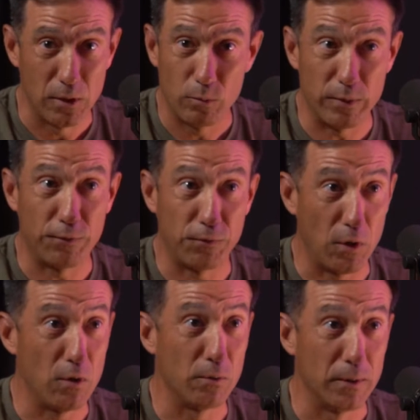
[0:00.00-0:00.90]
Awesome. We've
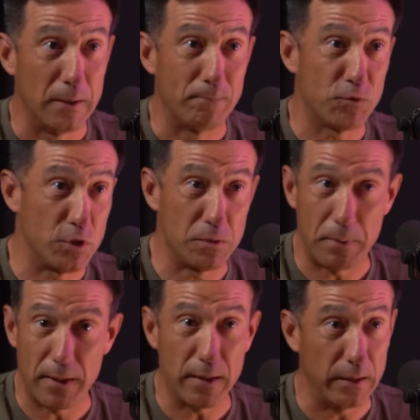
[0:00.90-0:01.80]
flown to
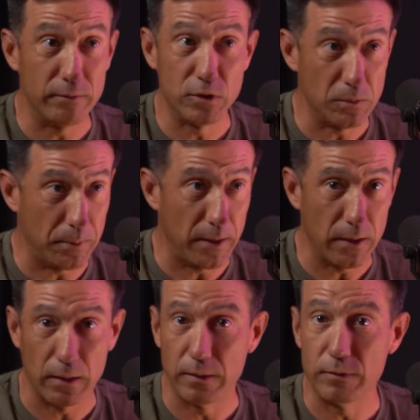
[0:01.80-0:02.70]
Japan, lived in
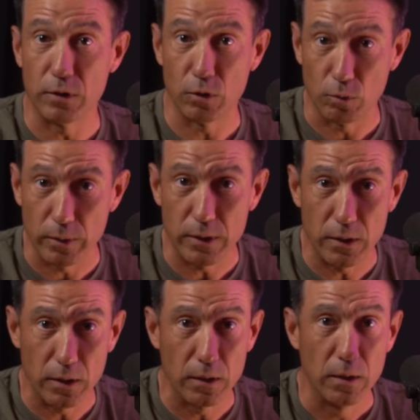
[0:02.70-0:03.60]
Japan, I lived in
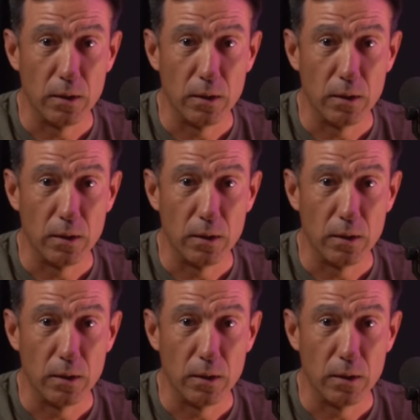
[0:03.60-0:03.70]
Korea.